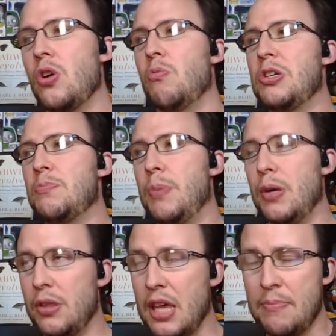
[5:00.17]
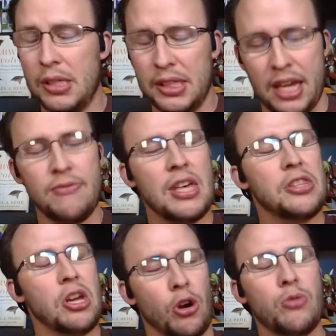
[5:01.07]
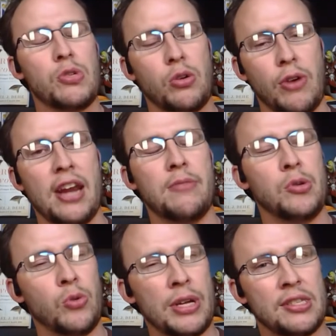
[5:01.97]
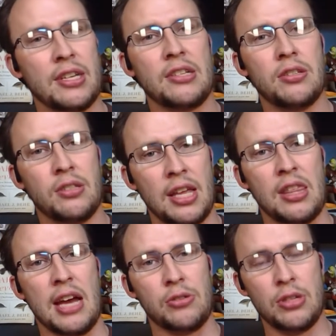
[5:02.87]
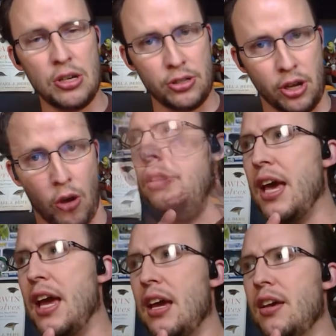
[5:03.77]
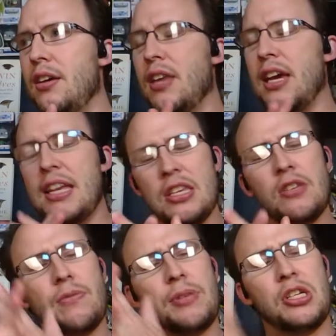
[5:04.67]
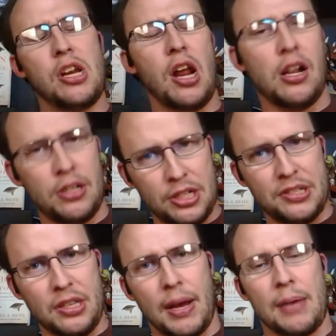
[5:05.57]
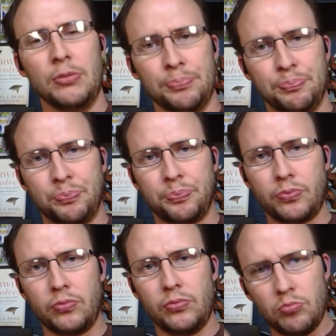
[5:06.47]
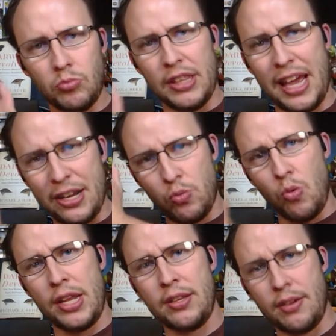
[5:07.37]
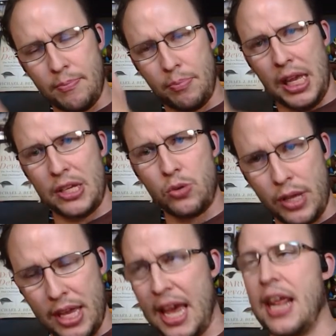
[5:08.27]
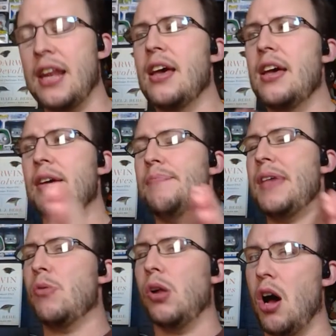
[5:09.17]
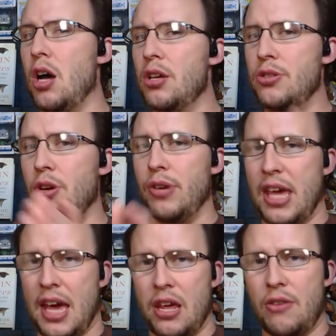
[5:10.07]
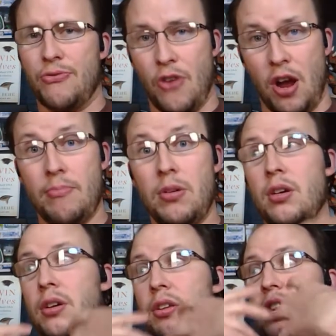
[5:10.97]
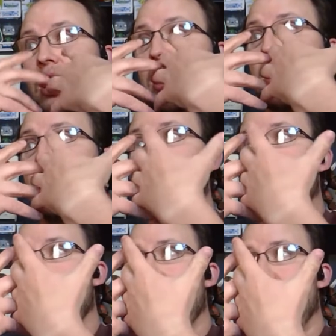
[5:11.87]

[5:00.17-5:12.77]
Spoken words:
which they believe that the earth was created between 6 and 10,000 years ago. They get this from the genealogies in the Bible. That is one place where they get it. They will also get it from the